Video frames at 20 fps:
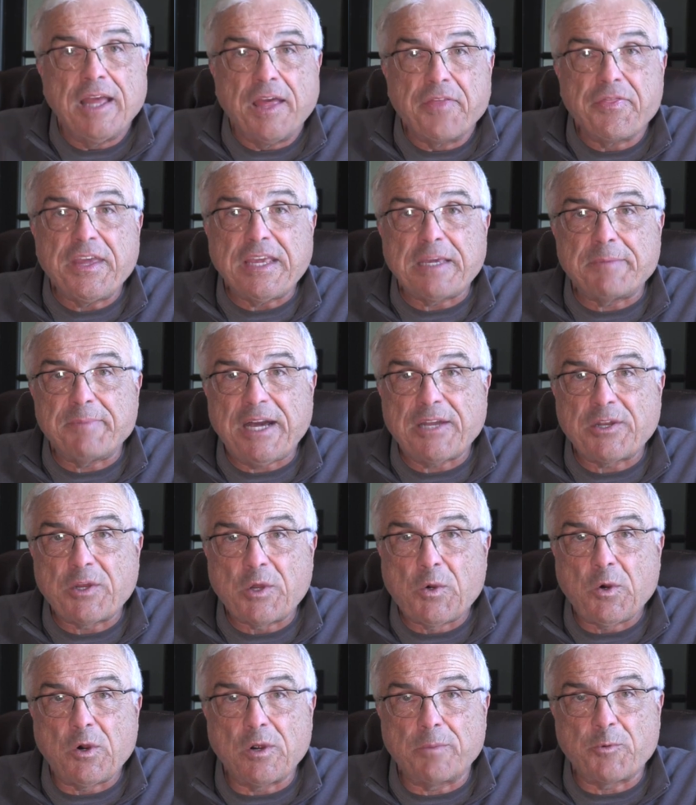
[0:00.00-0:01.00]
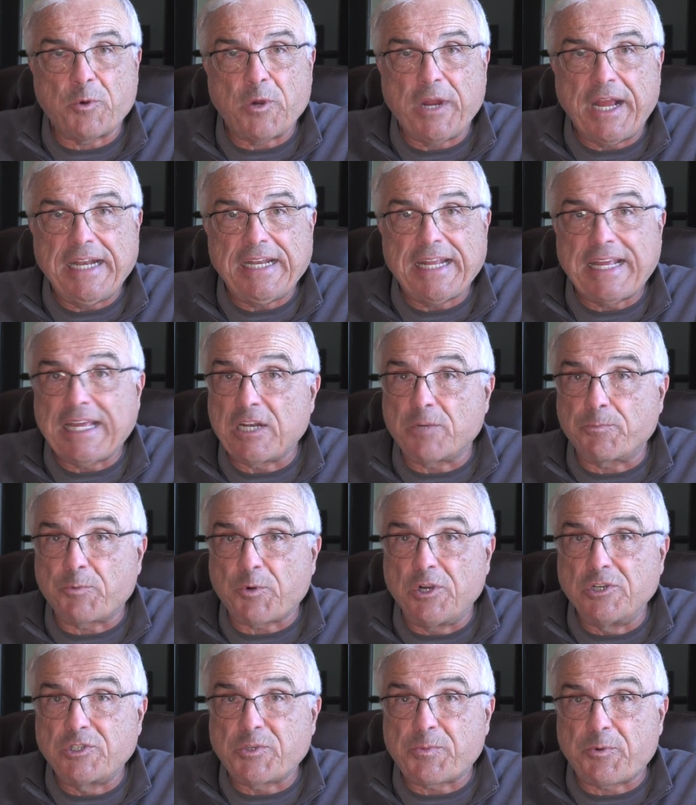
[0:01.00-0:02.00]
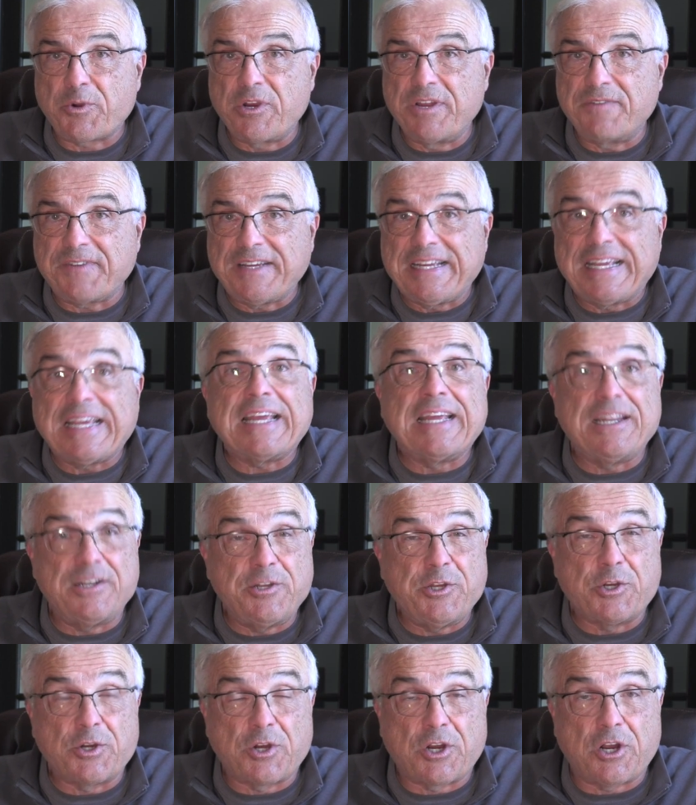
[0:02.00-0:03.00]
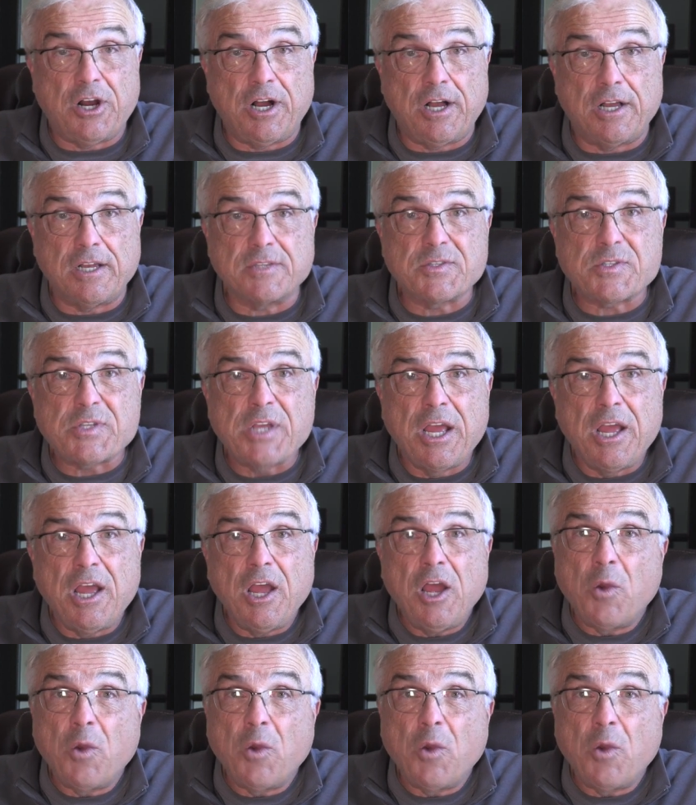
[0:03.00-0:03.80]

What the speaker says: Think about incorporating an approach briefing into your calls.